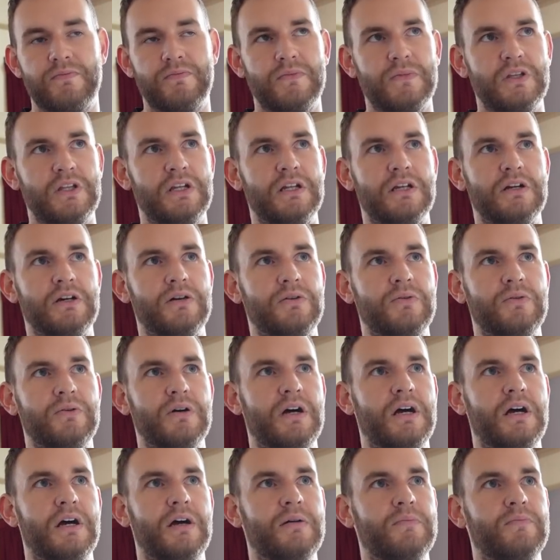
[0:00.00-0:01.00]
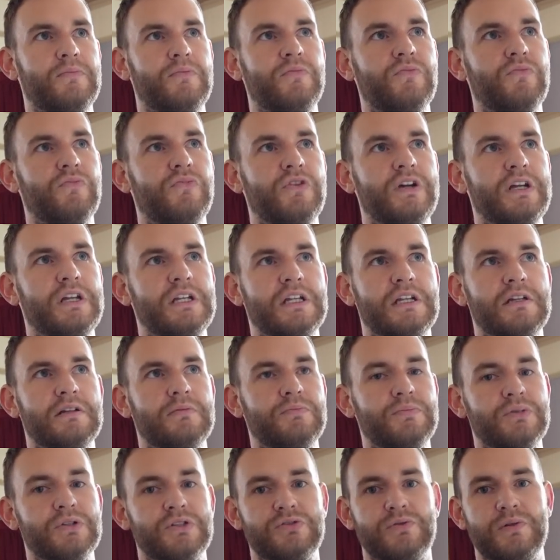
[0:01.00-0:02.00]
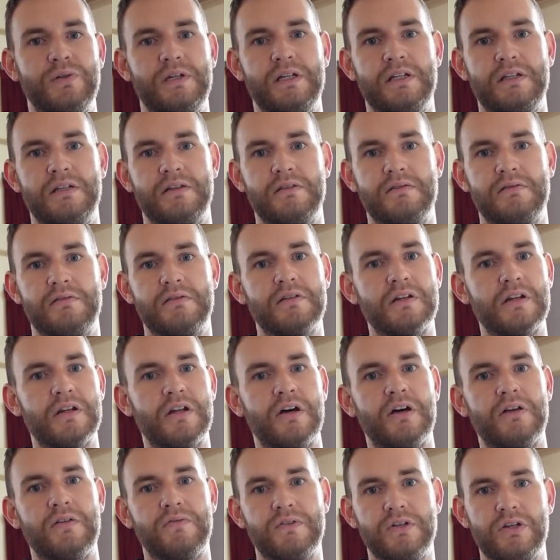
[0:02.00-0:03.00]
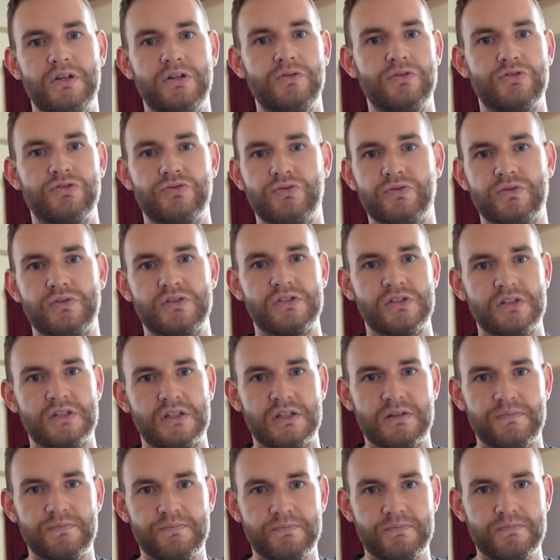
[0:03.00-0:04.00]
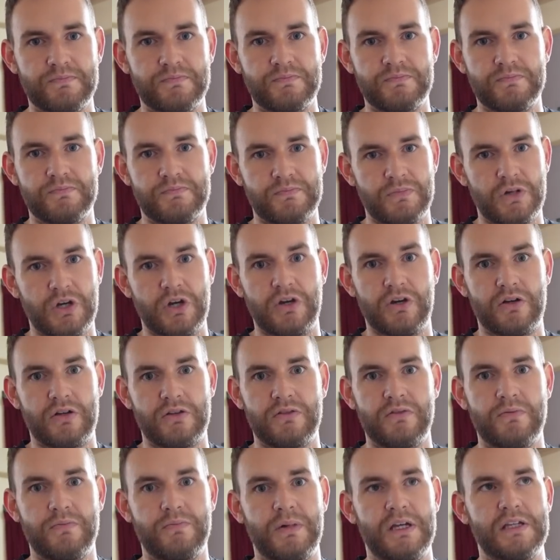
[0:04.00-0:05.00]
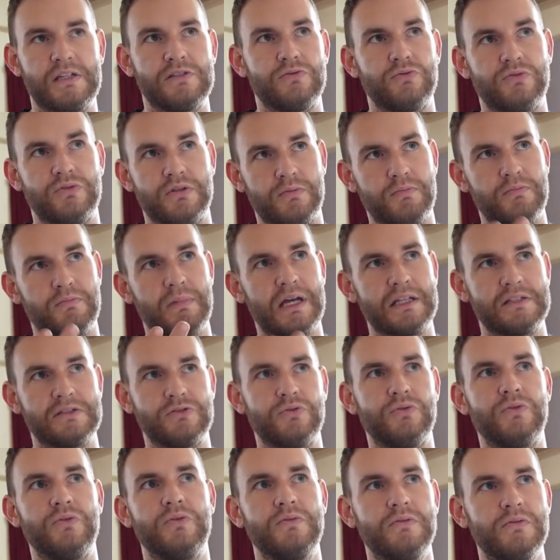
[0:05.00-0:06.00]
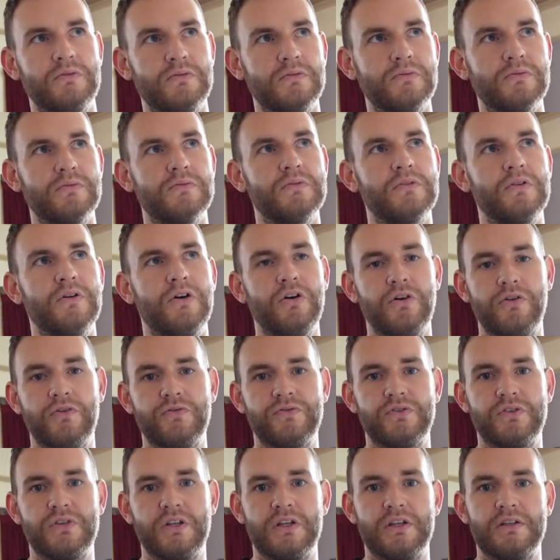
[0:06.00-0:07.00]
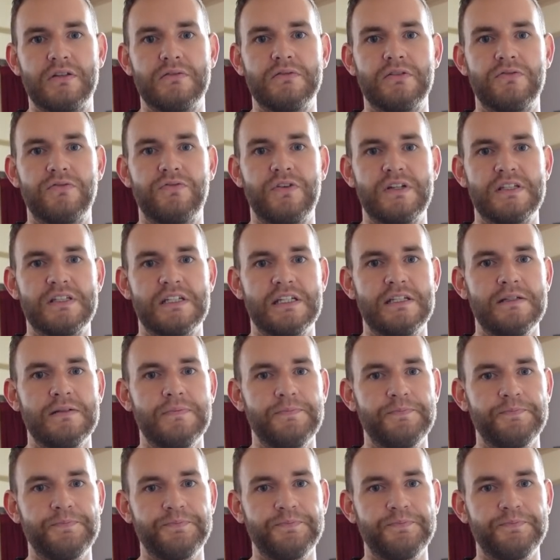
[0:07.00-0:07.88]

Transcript: you know, reading between the live and neutral to the earth, basically, or the metal of the fitting.